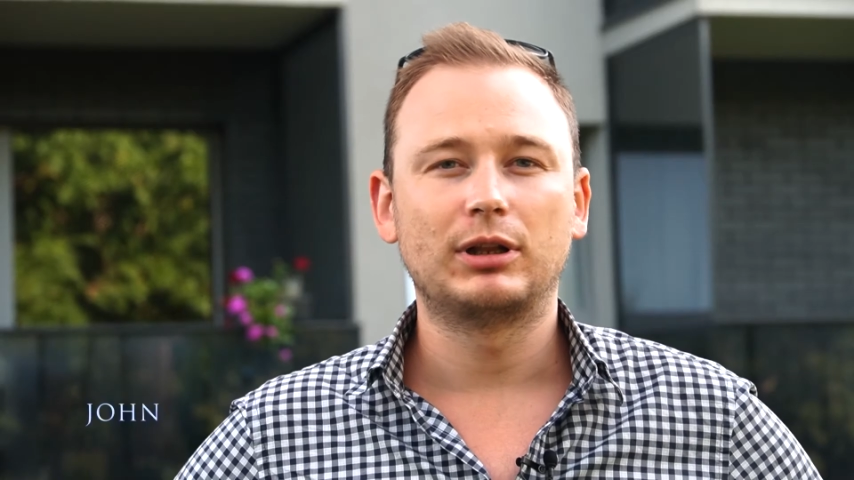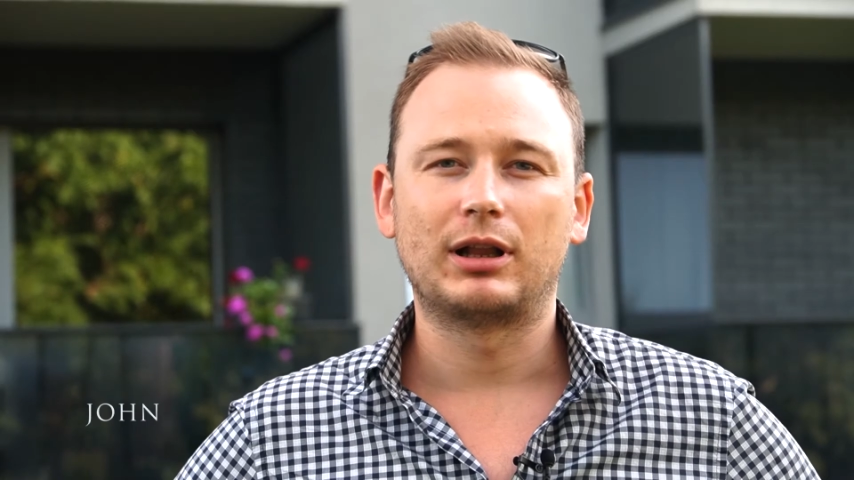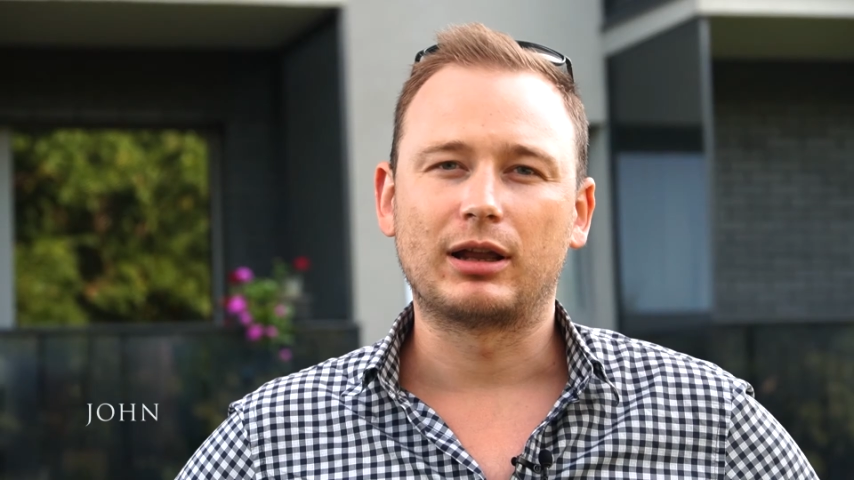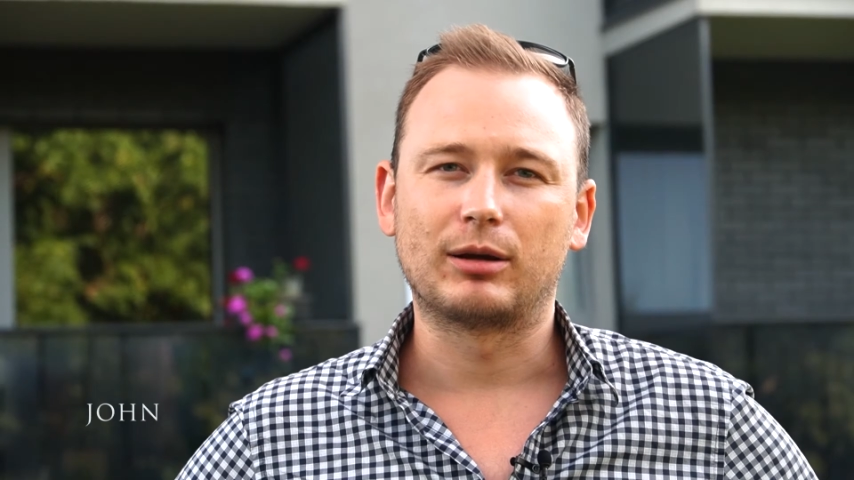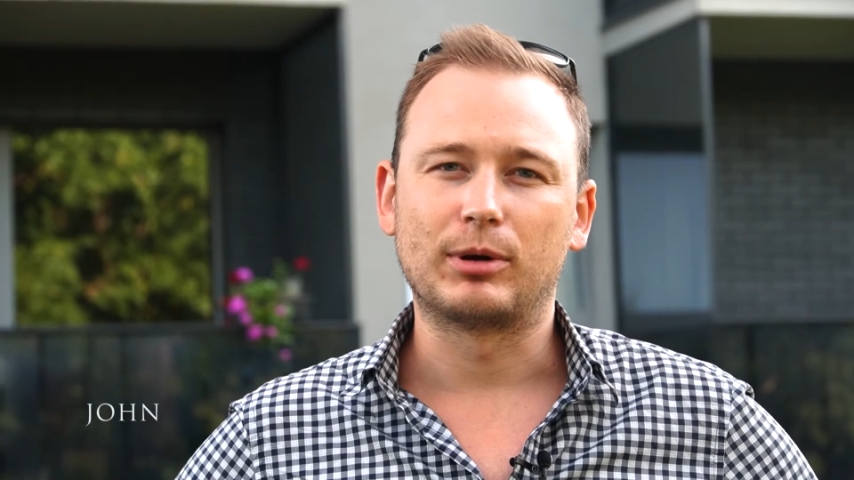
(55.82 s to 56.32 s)

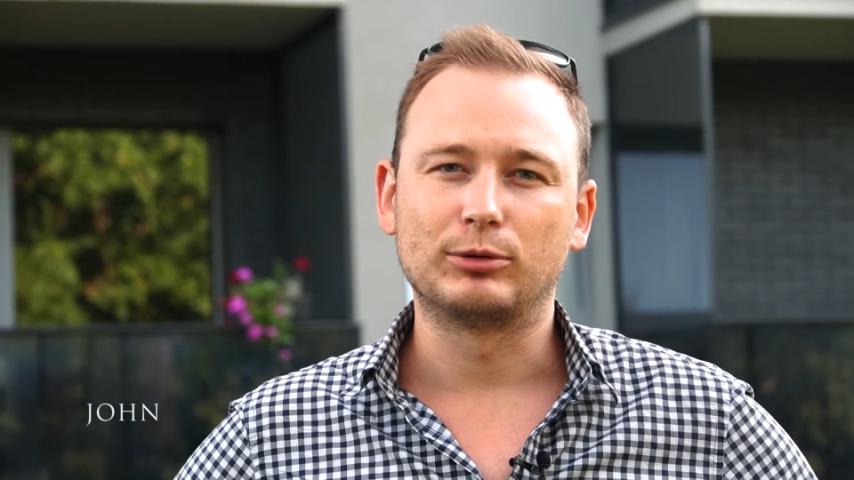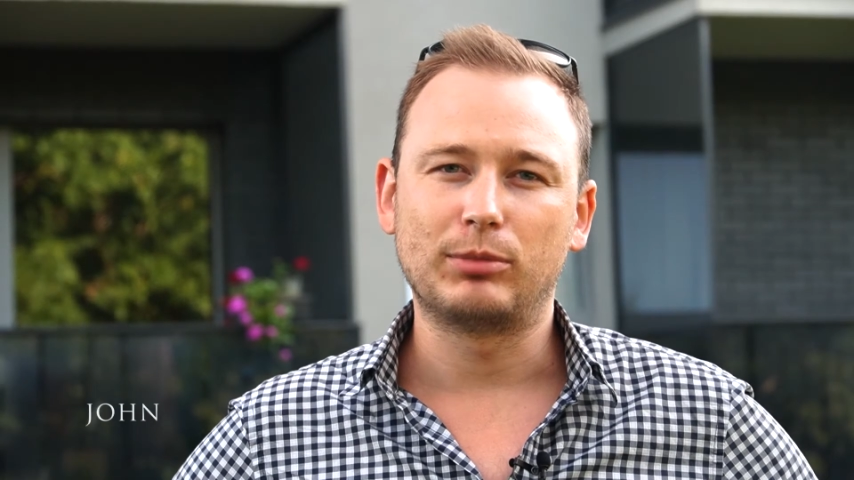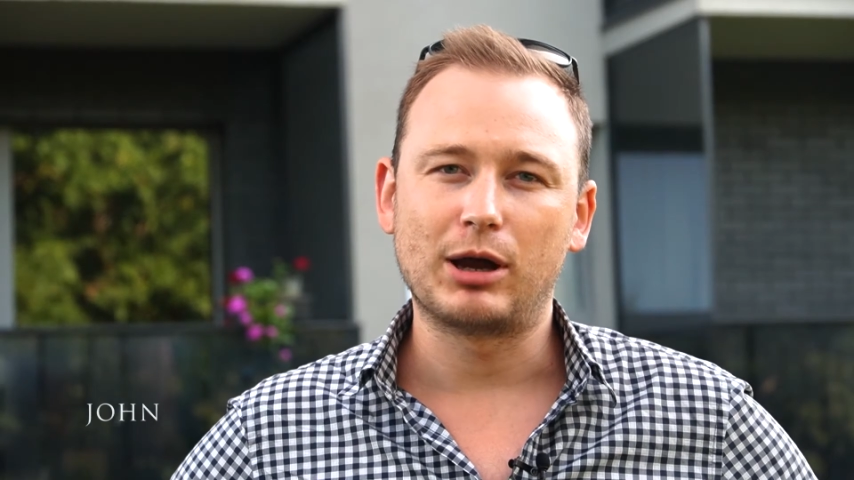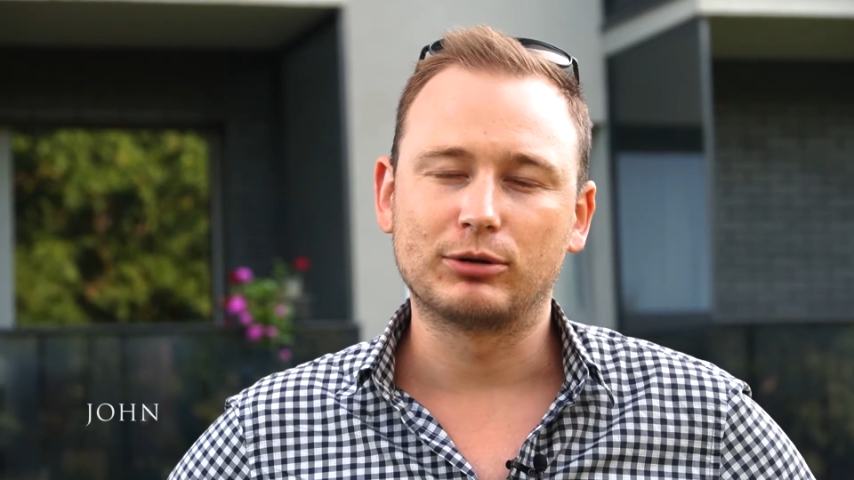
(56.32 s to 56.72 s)
What I like about